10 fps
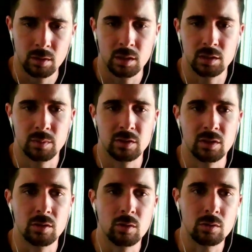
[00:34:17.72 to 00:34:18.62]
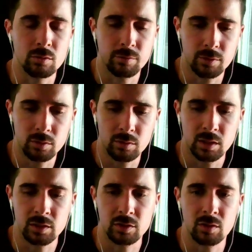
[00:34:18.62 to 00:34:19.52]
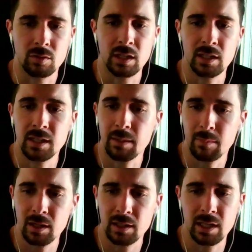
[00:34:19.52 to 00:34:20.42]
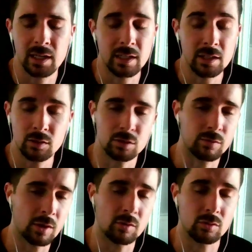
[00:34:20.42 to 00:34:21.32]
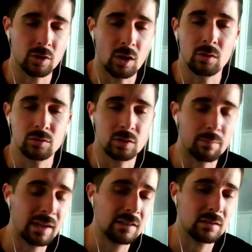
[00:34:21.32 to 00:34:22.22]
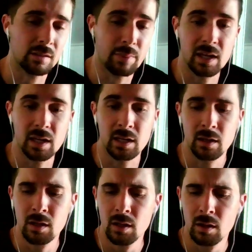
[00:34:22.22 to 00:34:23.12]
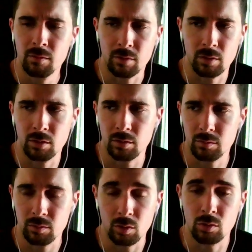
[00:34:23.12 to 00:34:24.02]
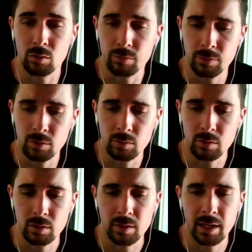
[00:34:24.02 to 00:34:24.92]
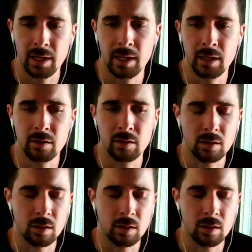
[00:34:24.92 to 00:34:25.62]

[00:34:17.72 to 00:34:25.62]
especially local food. And so getting that Medicaid, getting those federal dollars to basically pay for local food. And